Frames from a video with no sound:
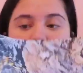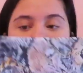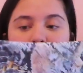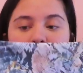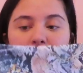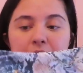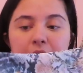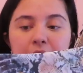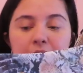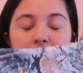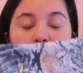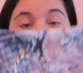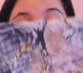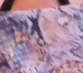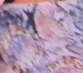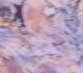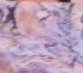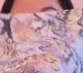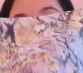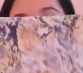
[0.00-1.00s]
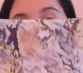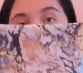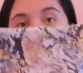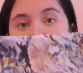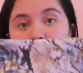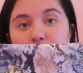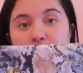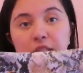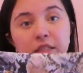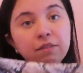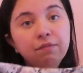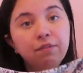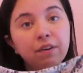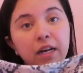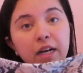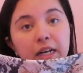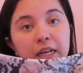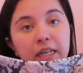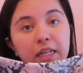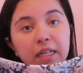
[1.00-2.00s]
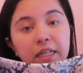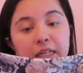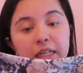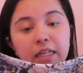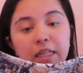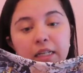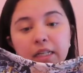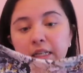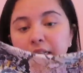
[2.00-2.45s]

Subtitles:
in and it fits me just fine.